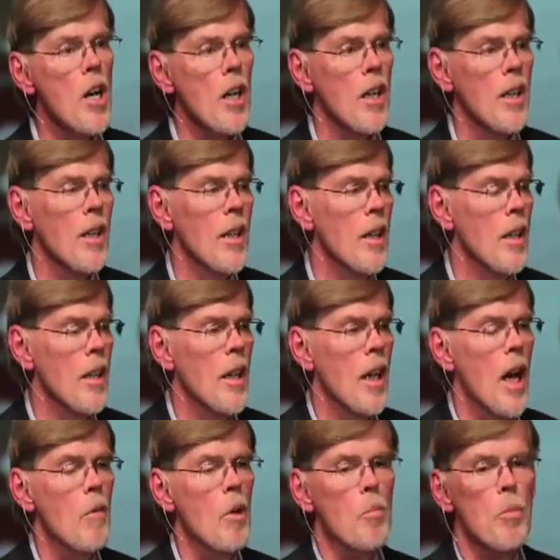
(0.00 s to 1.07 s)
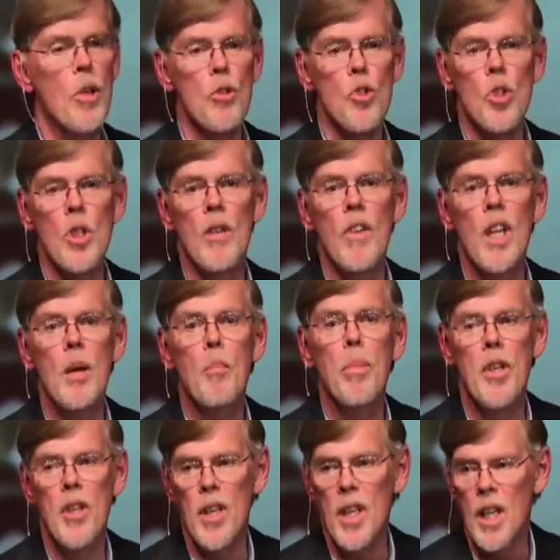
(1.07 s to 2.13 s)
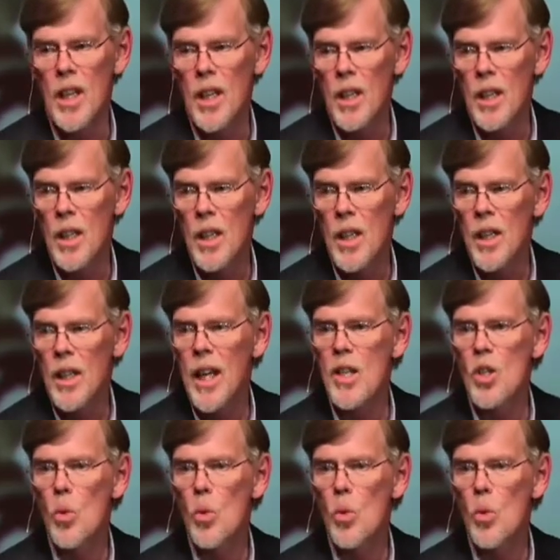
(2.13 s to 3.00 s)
My spark, I'm a person of empathy.